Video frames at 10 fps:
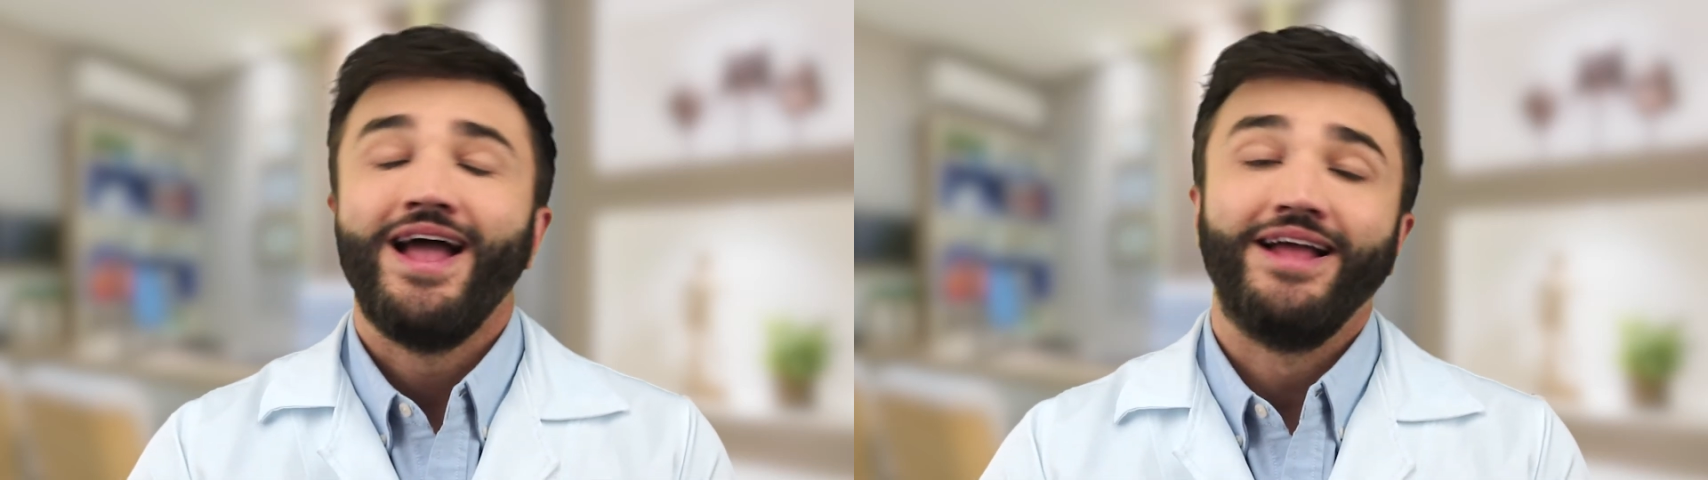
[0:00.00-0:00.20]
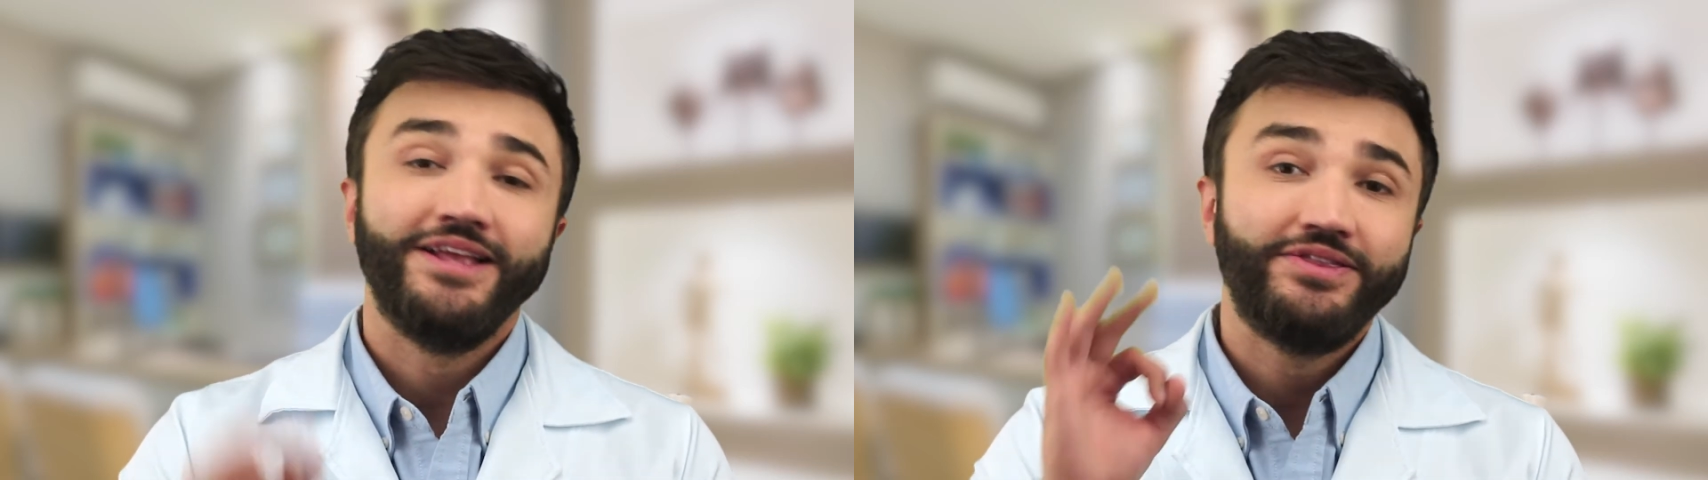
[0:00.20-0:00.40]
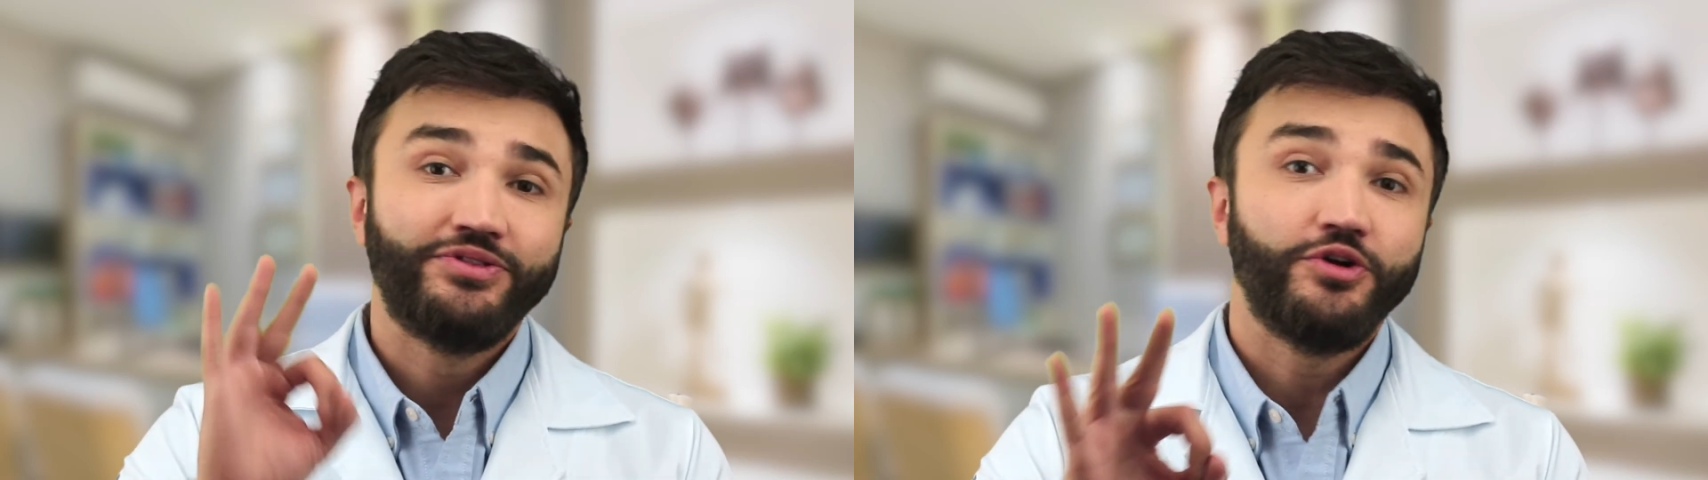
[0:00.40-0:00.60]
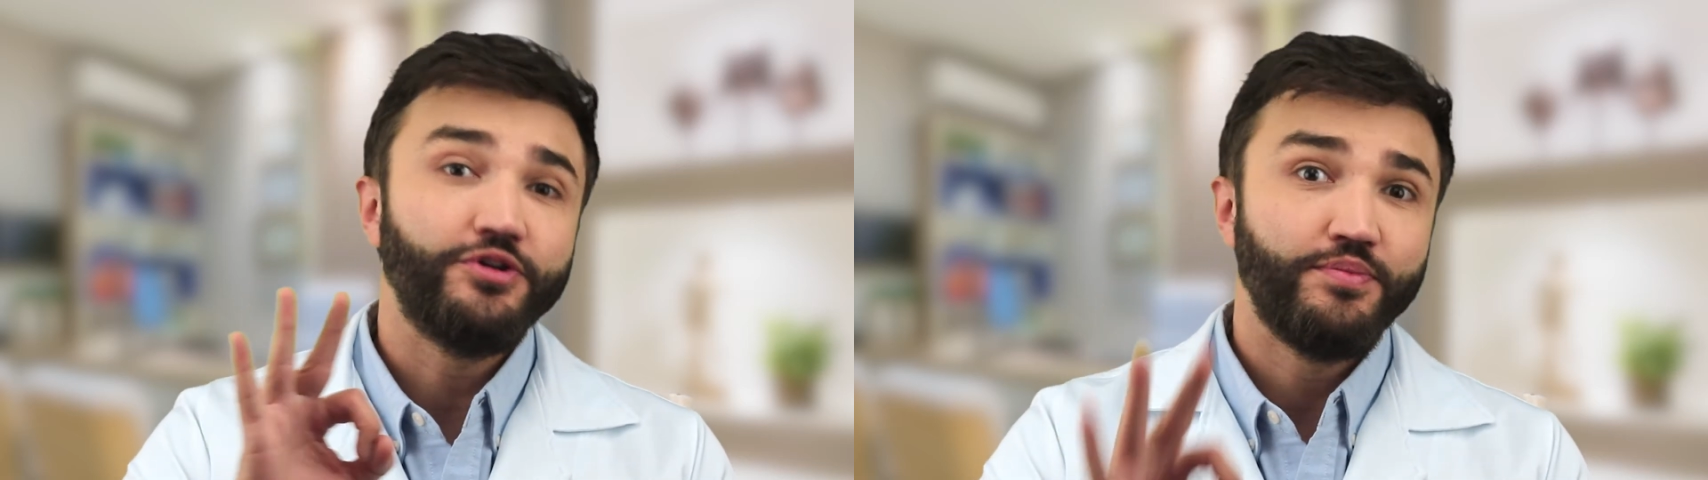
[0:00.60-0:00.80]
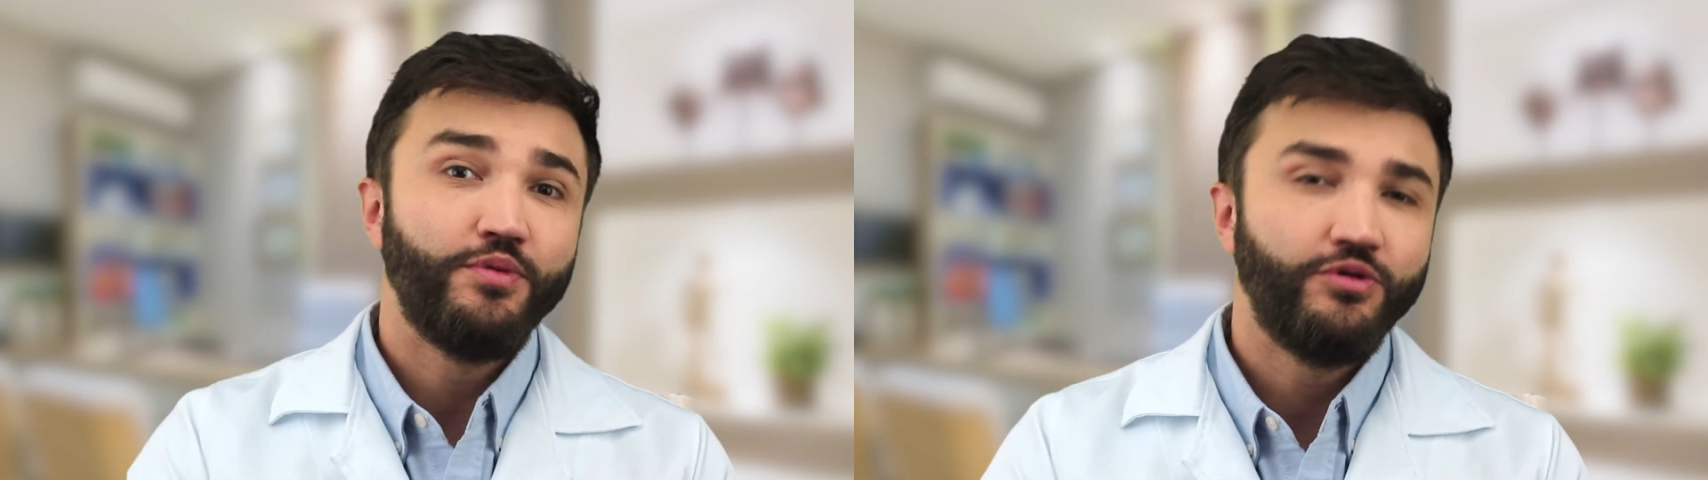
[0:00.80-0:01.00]
And the
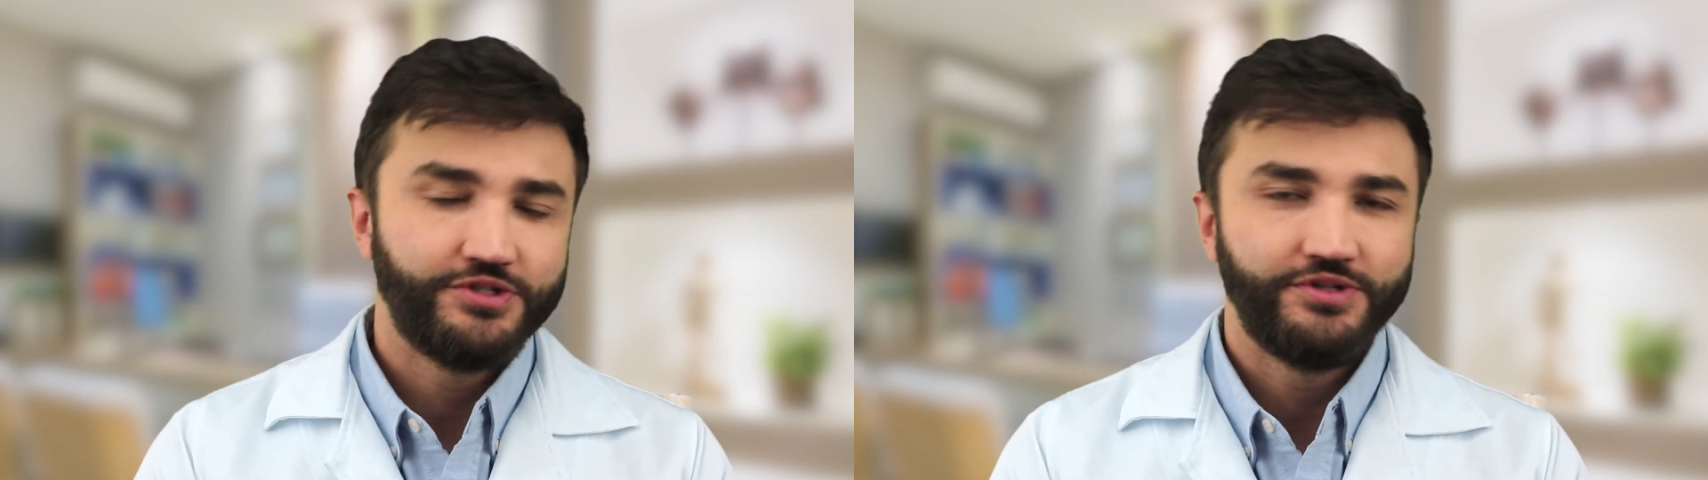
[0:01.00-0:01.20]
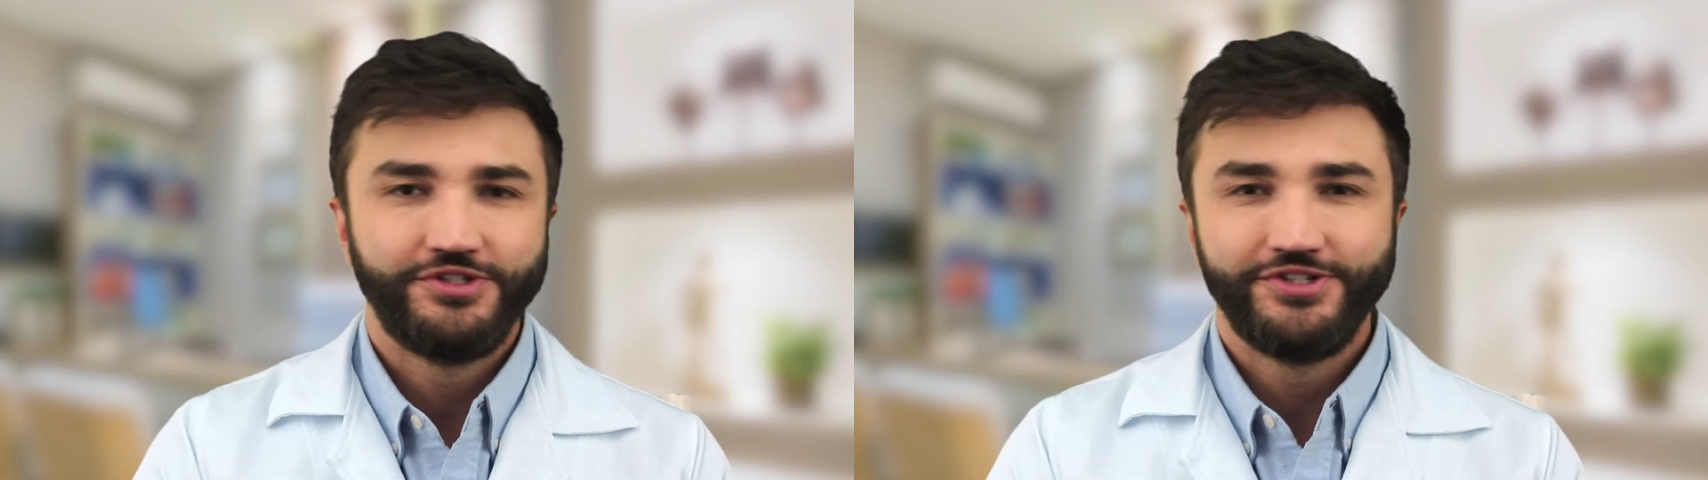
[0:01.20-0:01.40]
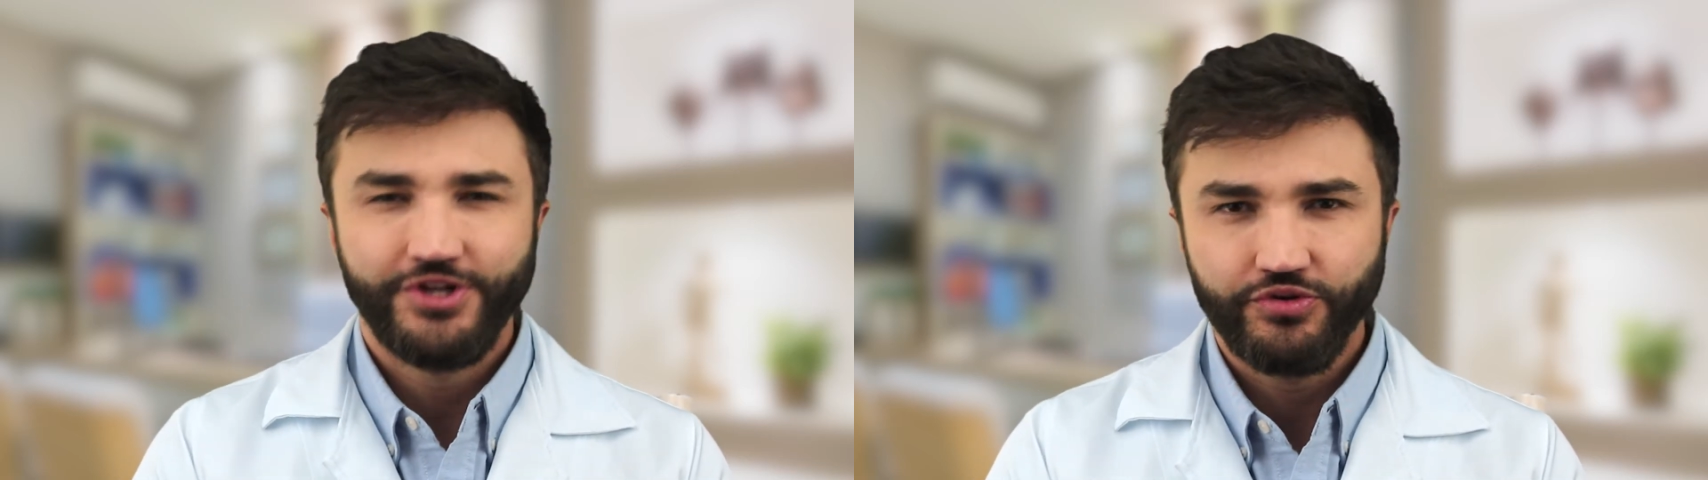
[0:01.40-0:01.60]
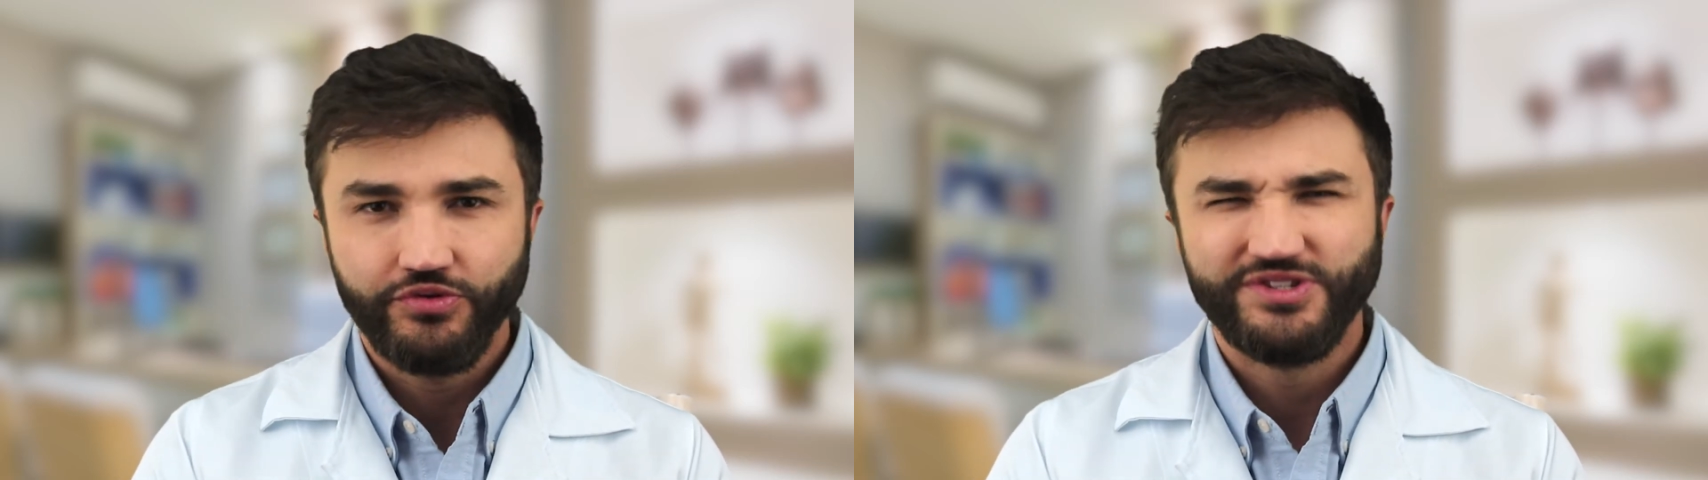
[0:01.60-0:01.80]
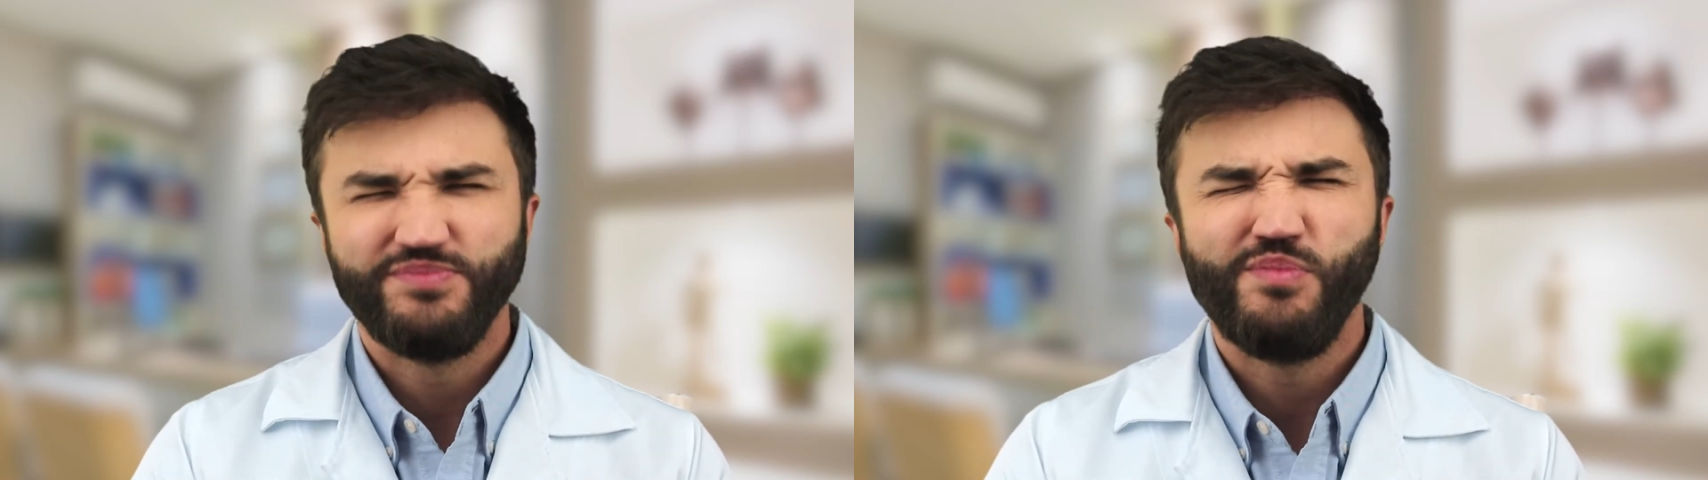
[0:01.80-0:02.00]
third most serious,